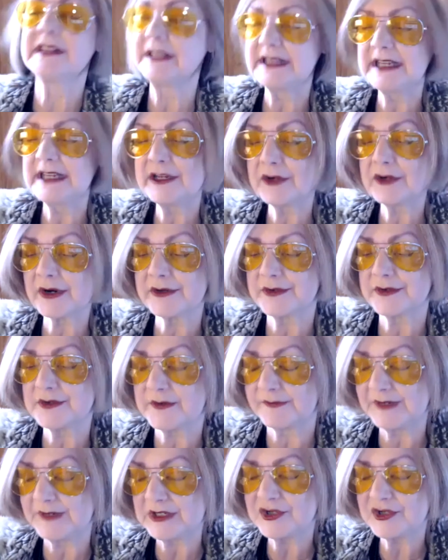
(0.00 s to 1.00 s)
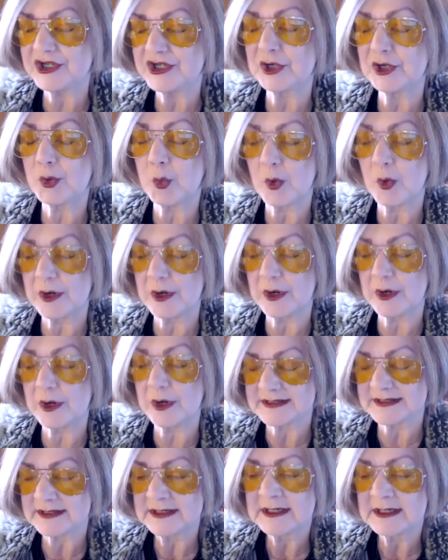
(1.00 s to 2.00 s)
Leonardo da Vinci quote
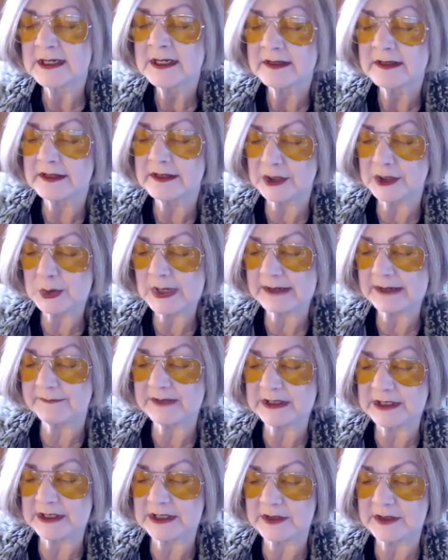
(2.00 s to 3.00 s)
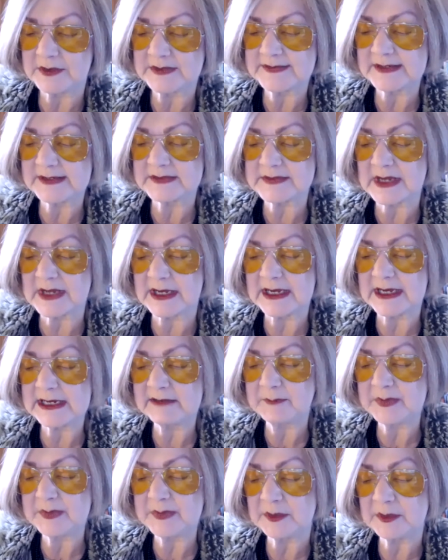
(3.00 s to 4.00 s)
that you have in here. It says, "I
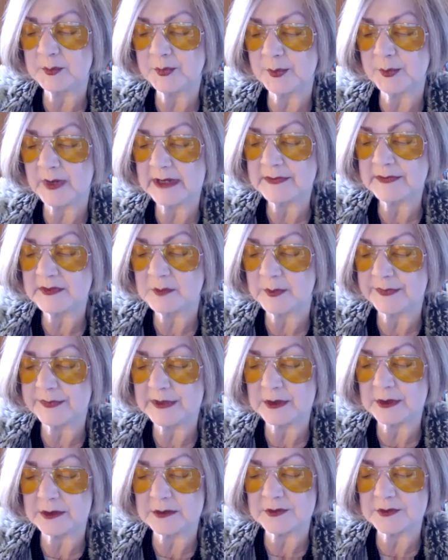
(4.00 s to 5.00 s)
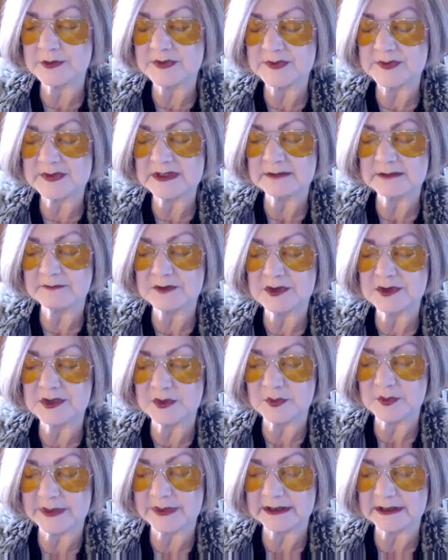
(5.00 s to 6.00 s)
have been impressed with the urgency of
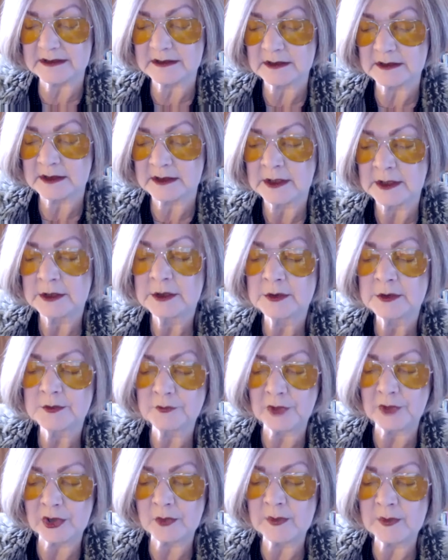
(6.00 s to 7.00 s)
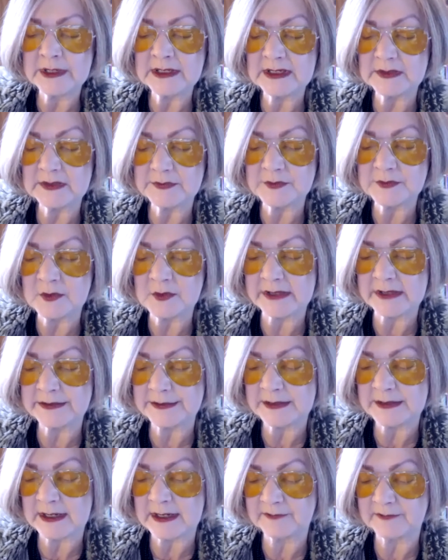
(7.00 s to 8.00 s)
doing. Knowing is not
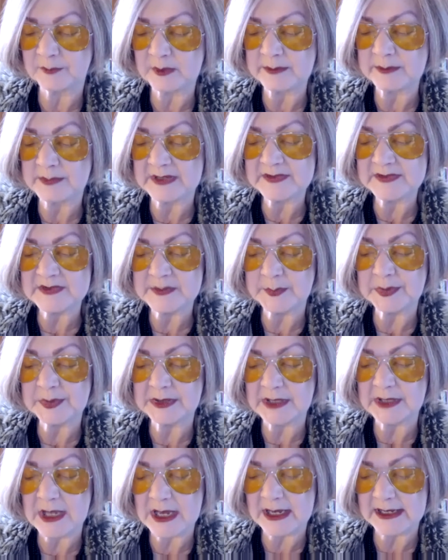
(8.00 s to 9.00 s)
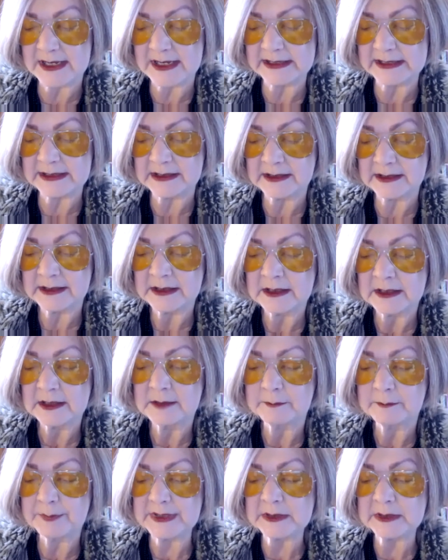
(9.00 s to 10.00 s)
enough. We must apply.
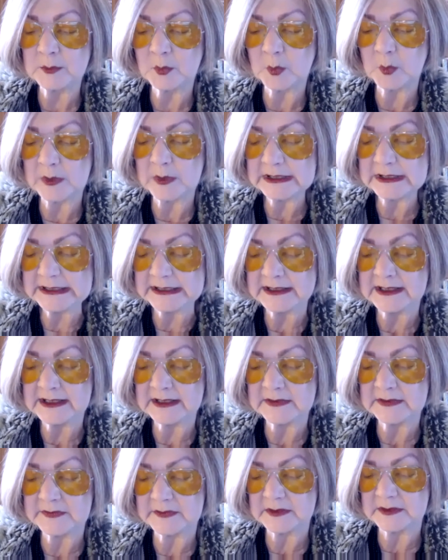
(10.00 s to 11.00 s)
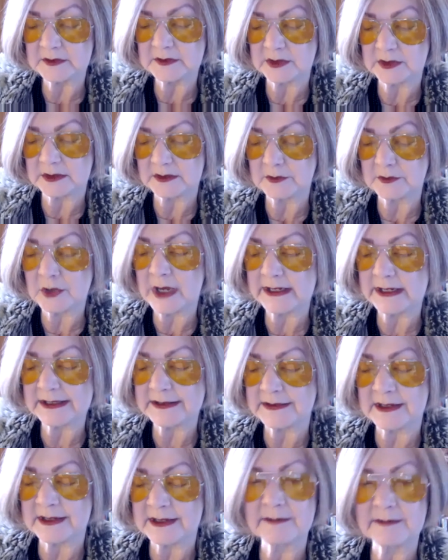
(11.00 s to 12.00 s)
Being willing is n- not
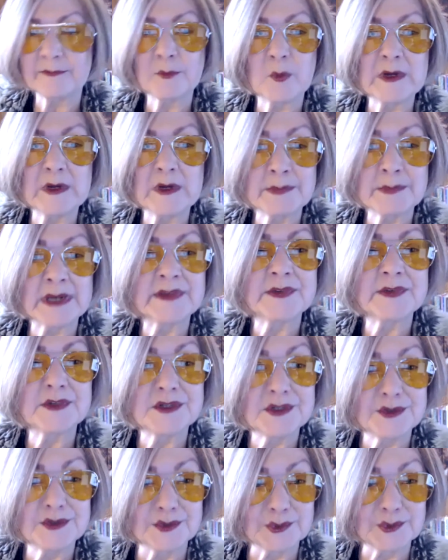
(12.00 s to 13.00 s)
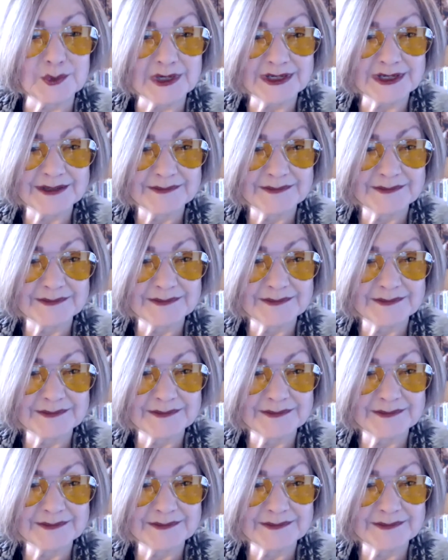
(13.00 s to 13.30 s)
enough. We must do."